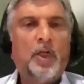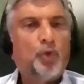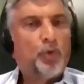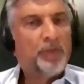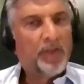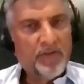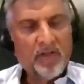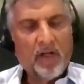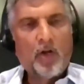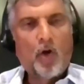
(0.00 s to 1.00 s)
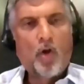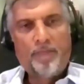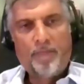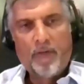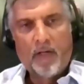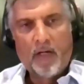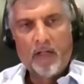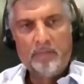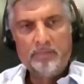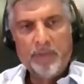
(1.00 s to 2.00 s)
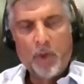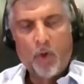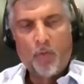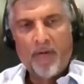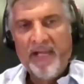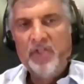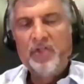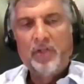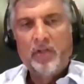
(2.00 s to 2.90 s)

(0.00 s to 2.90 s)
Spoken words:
Yes. So there is still a lot of, range